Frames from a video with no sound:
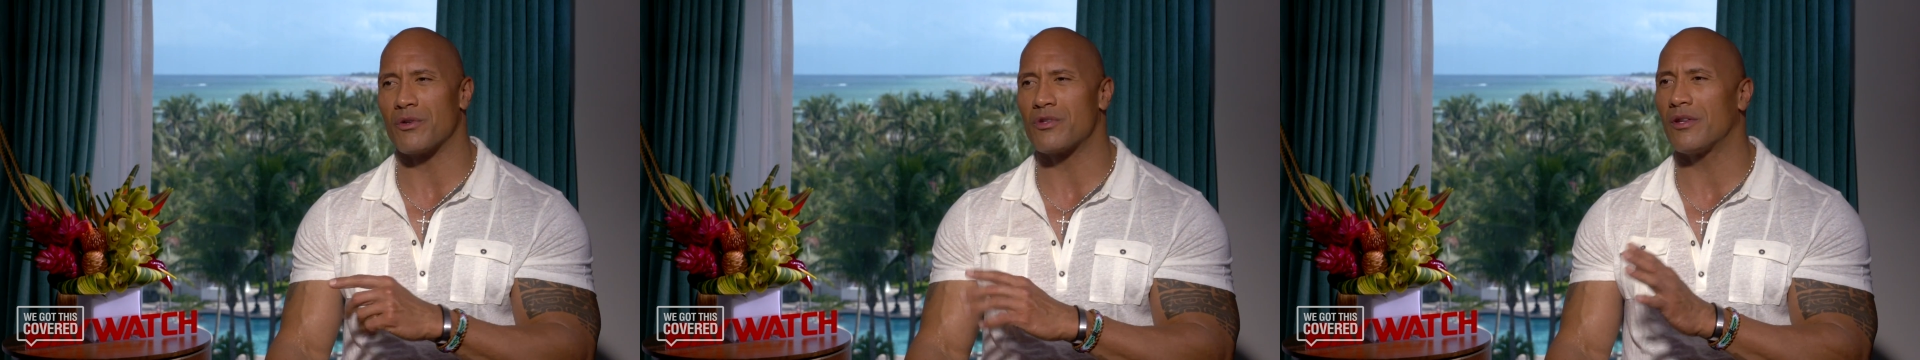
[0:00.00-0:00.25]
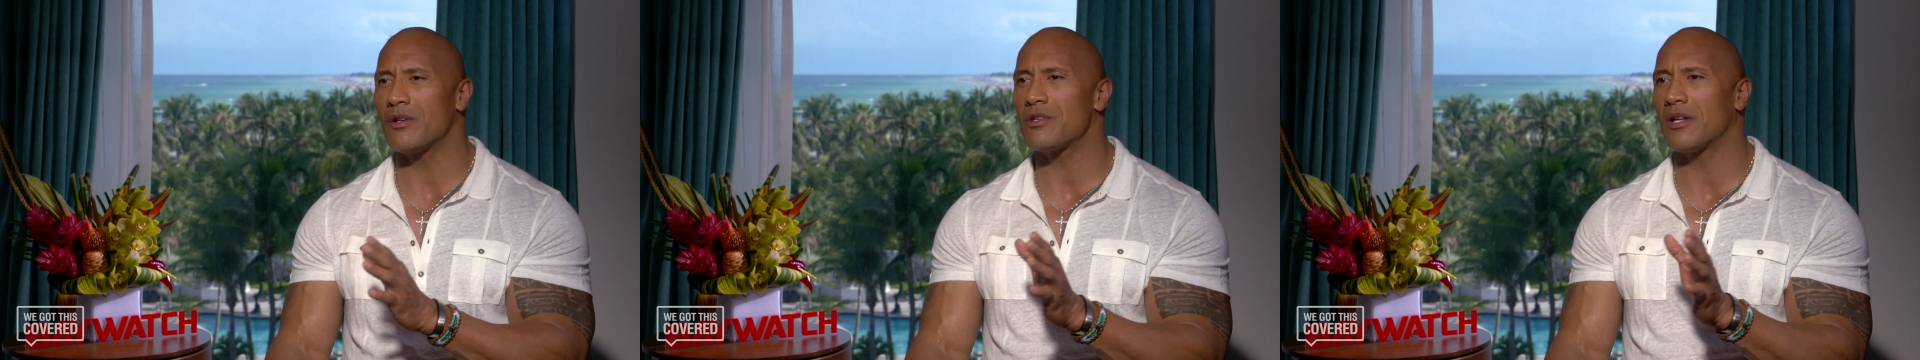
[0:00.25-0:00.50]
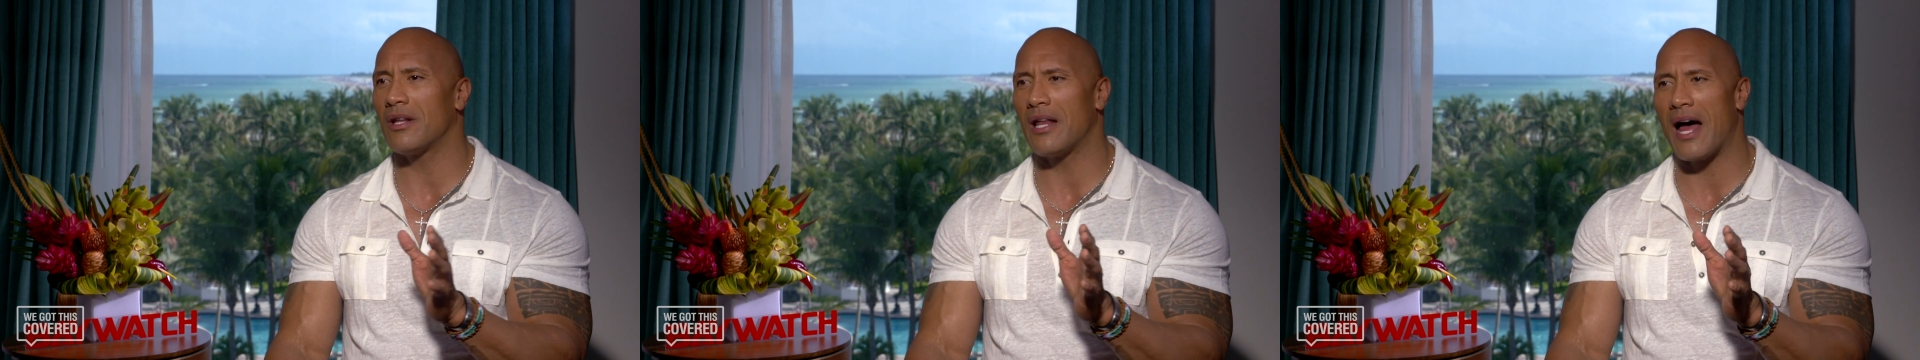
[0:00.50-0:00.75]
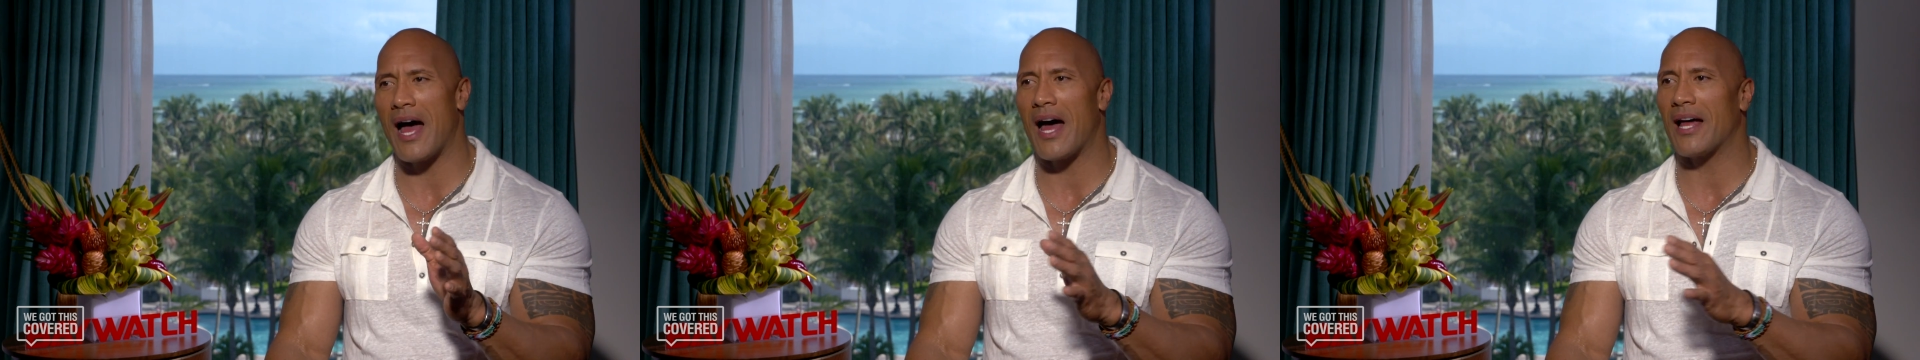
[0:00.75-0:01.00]
so there's a
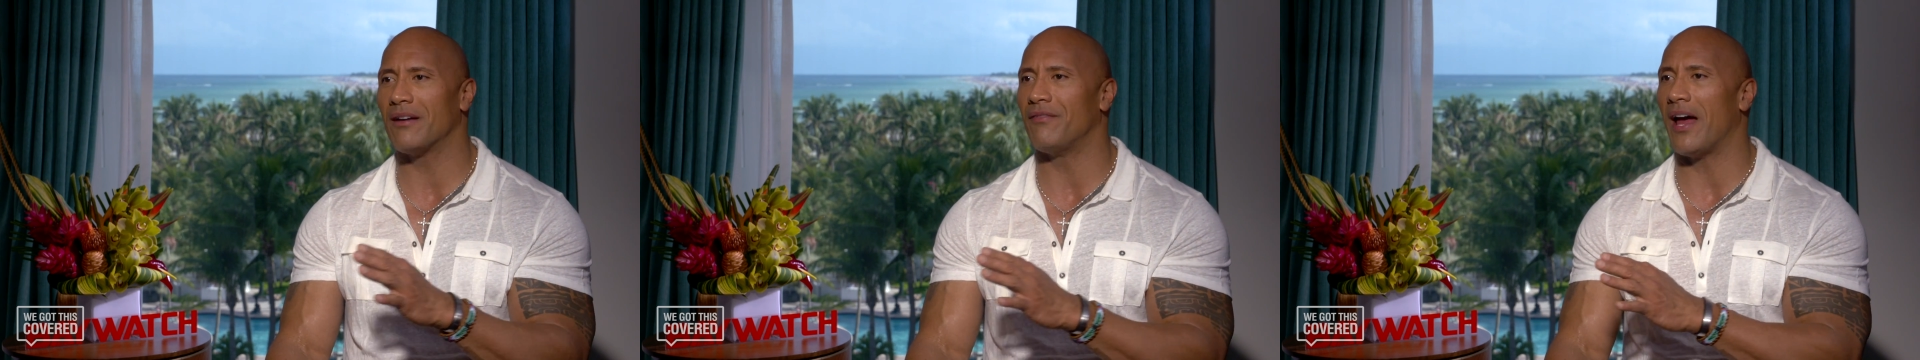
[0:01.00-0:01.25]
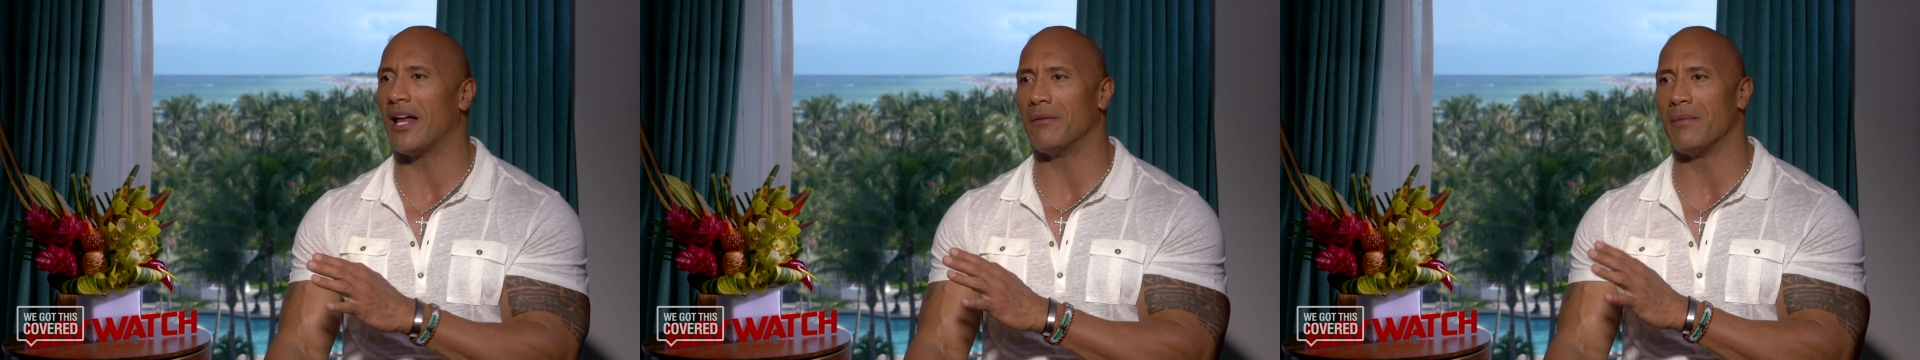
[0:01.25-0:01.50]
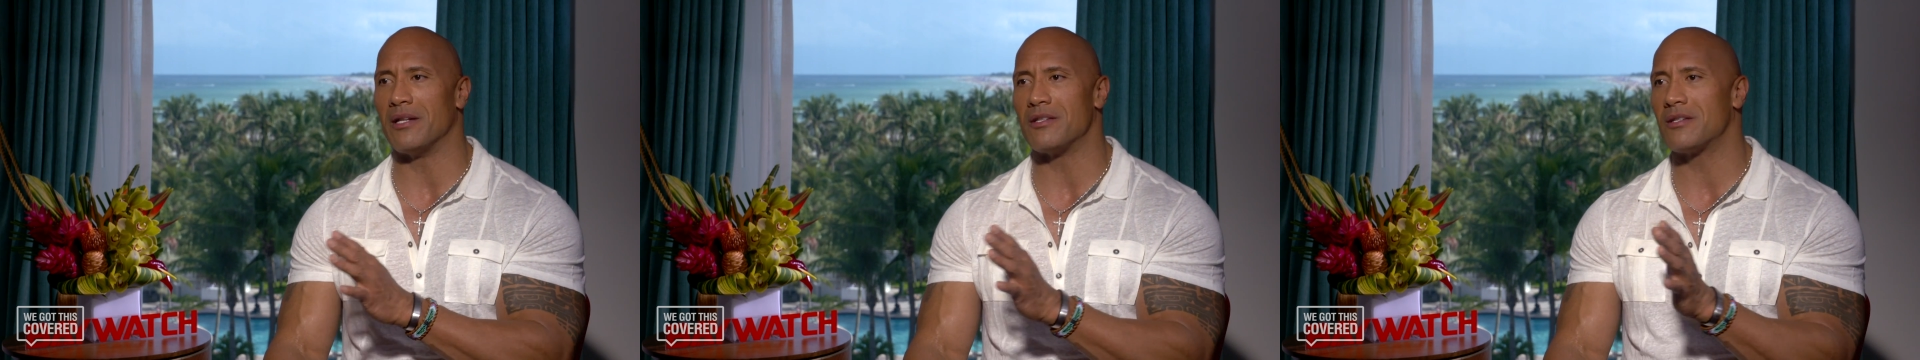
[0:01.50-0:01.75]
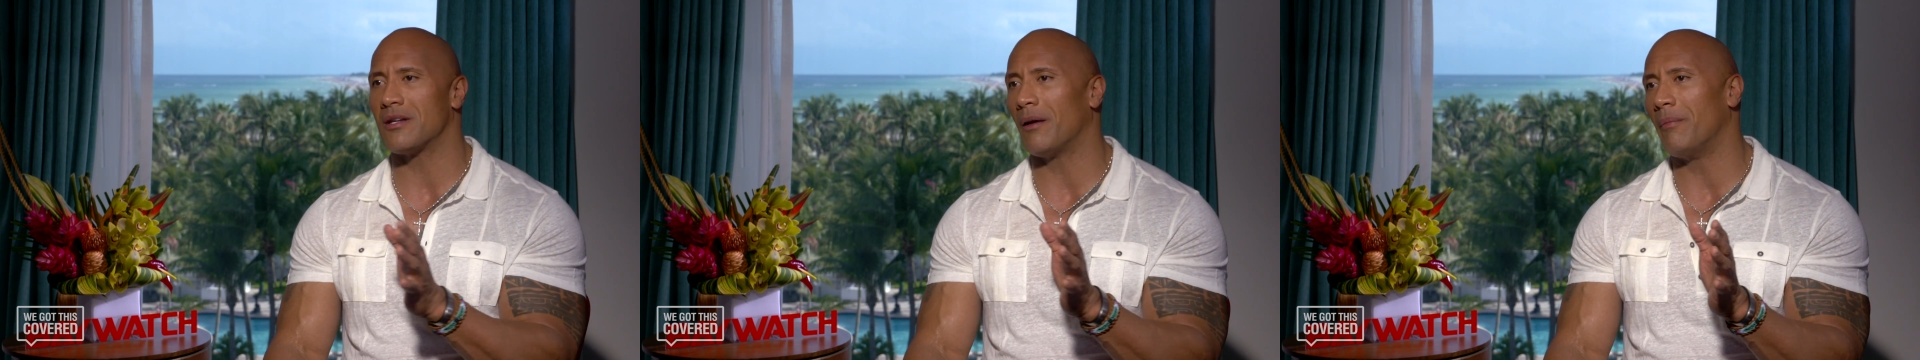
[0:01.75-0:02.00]
lot of
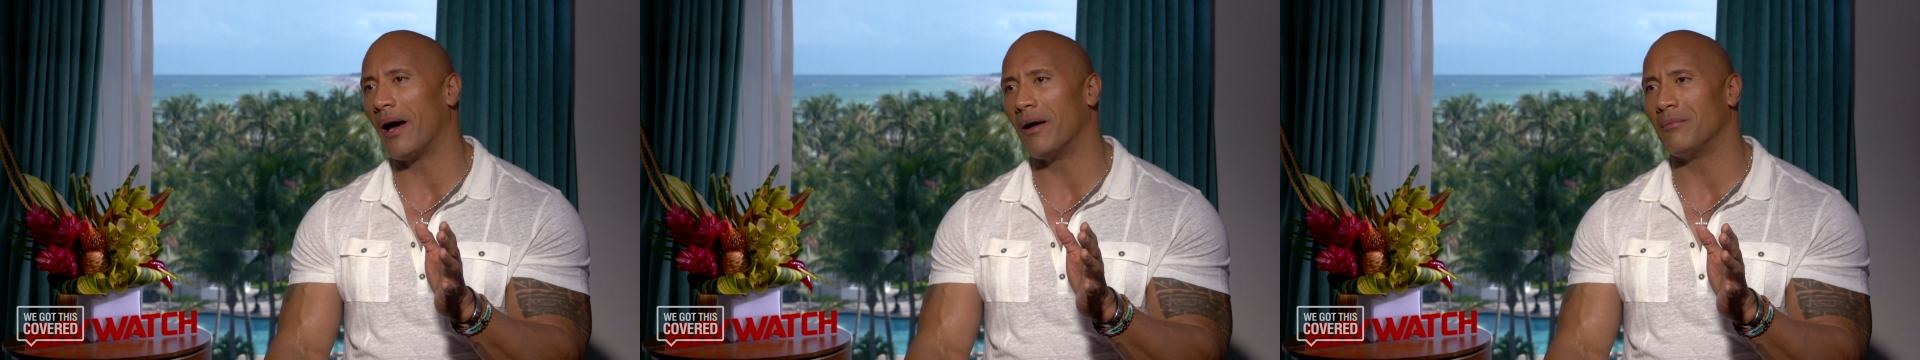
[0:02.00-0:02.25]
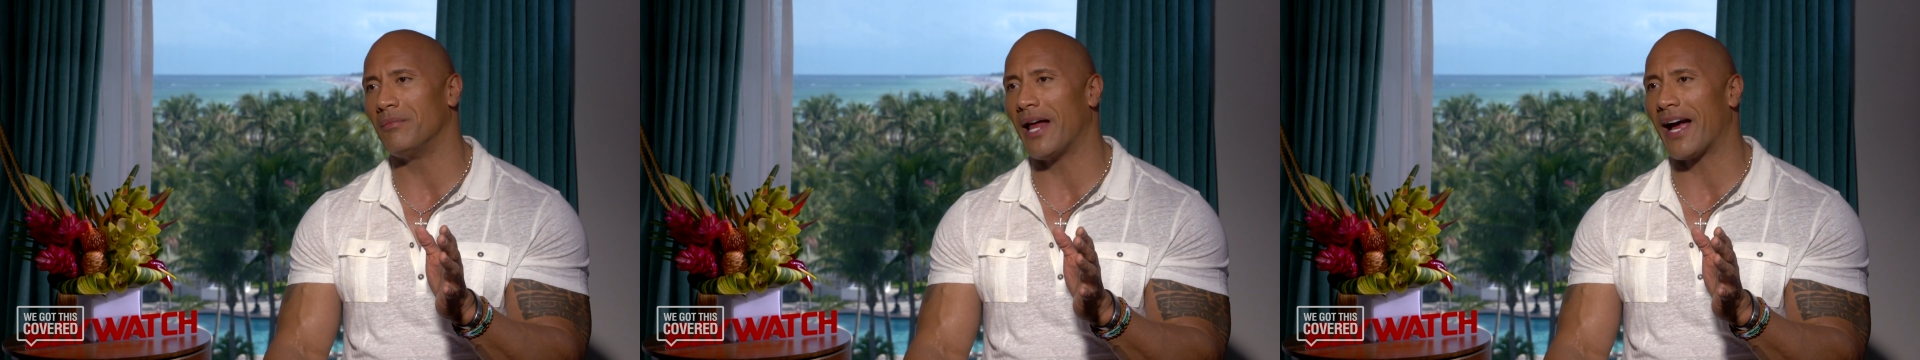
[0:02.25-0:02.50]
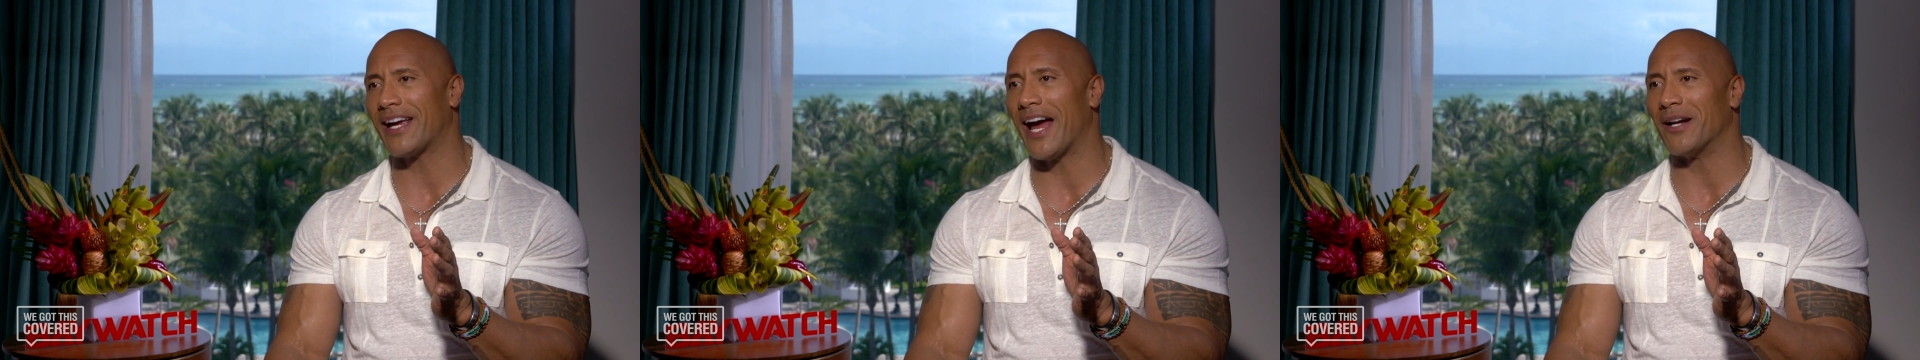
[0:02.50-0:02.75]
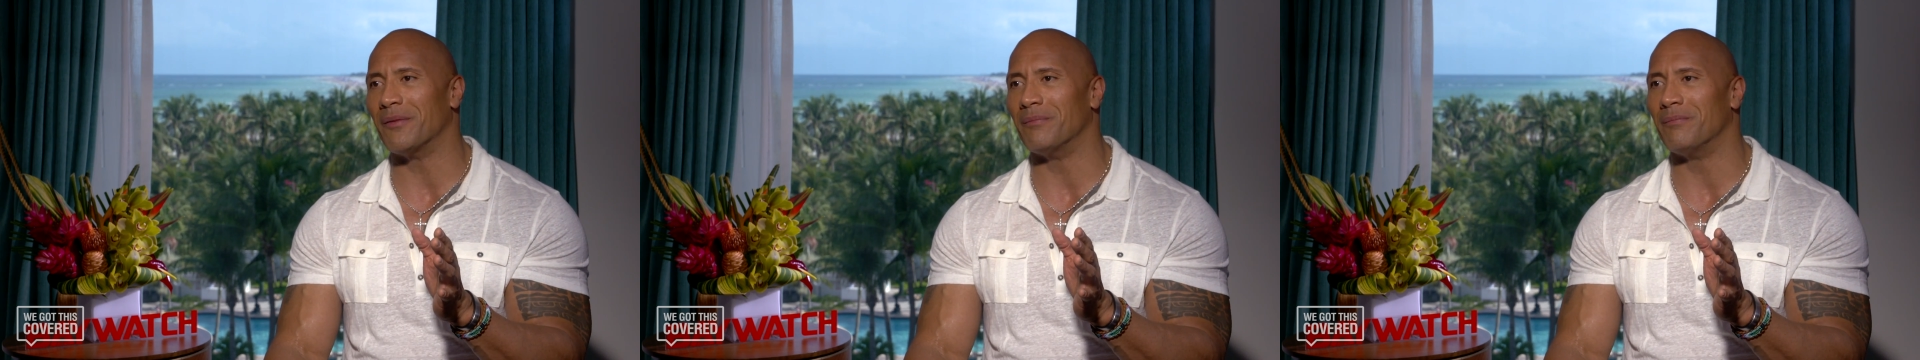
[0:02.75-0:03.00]
elements about Black
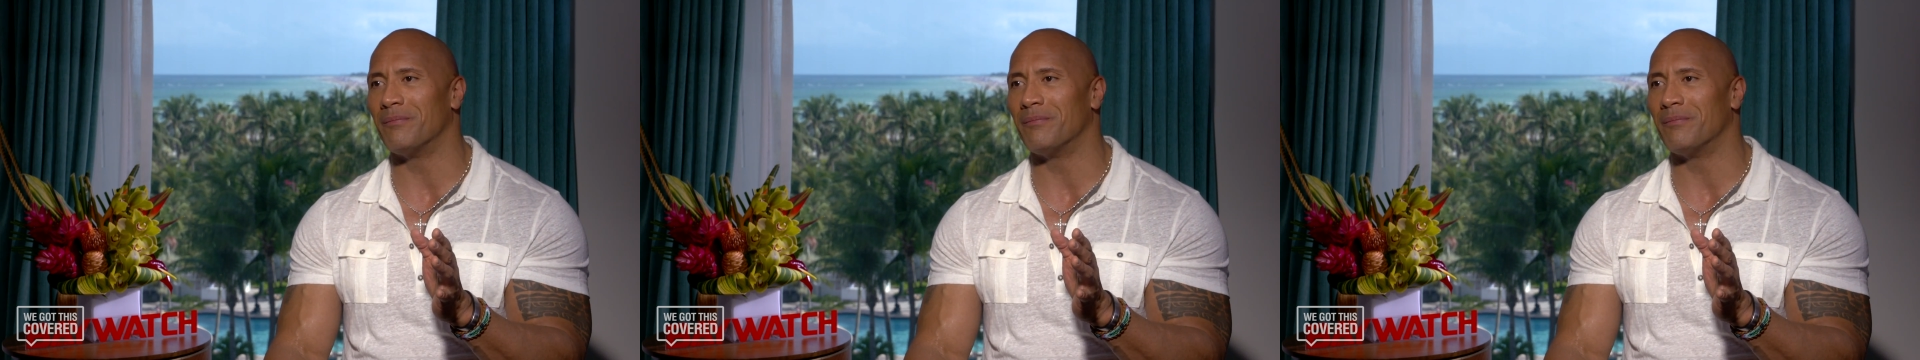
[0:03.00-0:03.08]
Adam